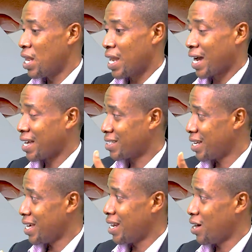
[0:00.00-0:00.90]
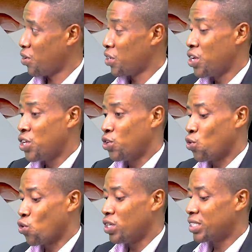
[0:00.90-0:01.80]
Like I said earlier on,
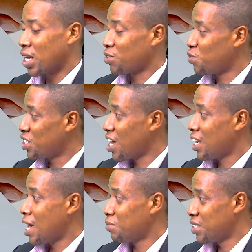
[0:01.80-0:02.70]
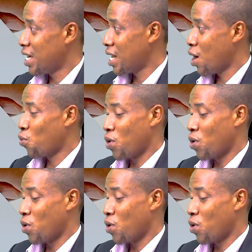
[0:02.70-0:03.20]
the only sacrificial lambs here now